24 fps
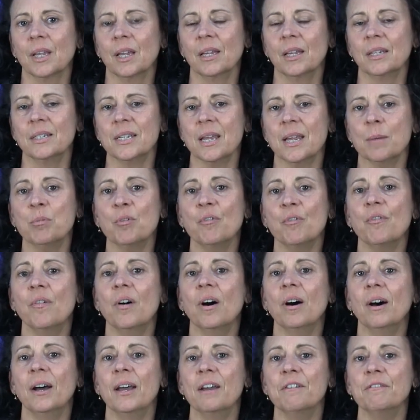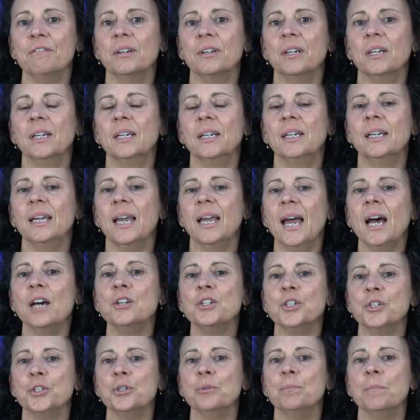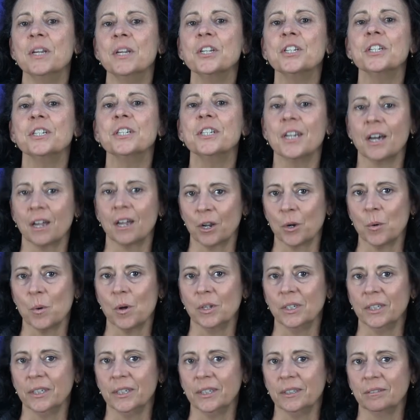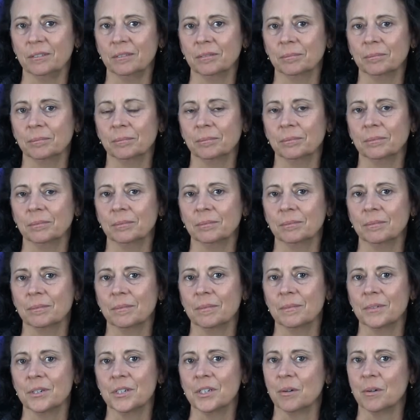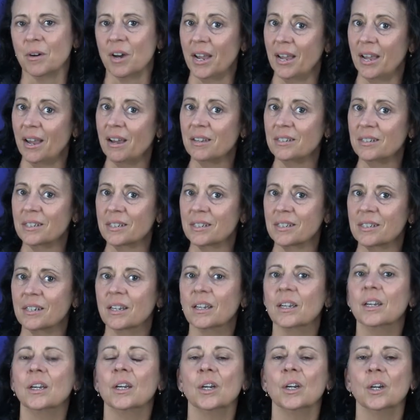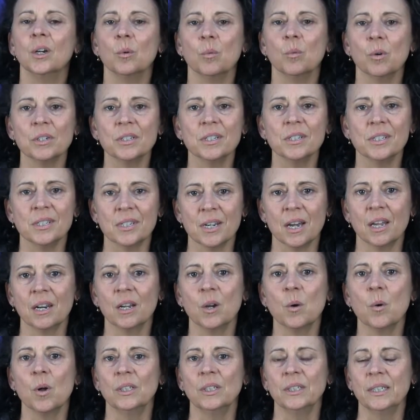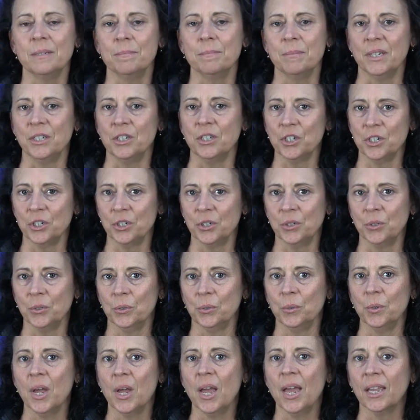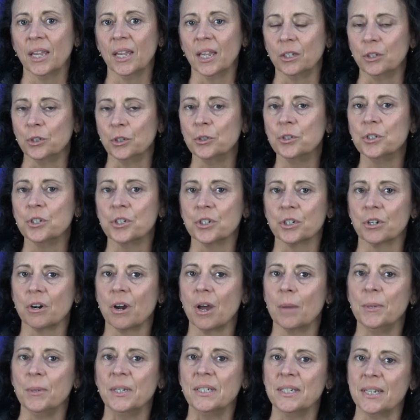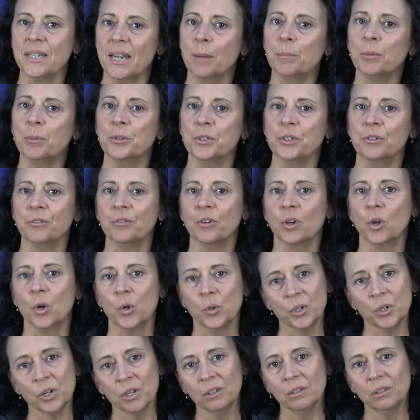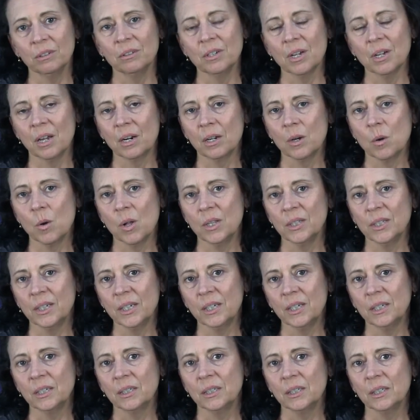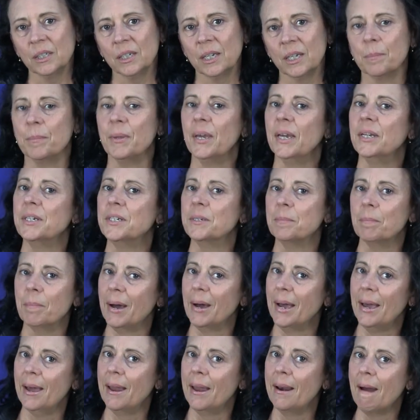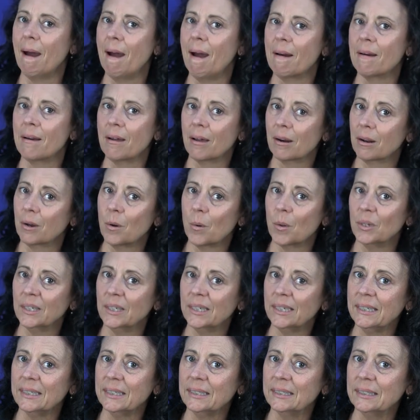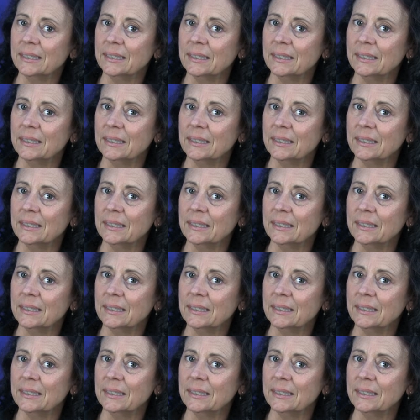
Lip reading: Example five, how do you measure data quality? So I asked, what does data quality mean to you? Can you describe examples of good data quality compared to bad data quality?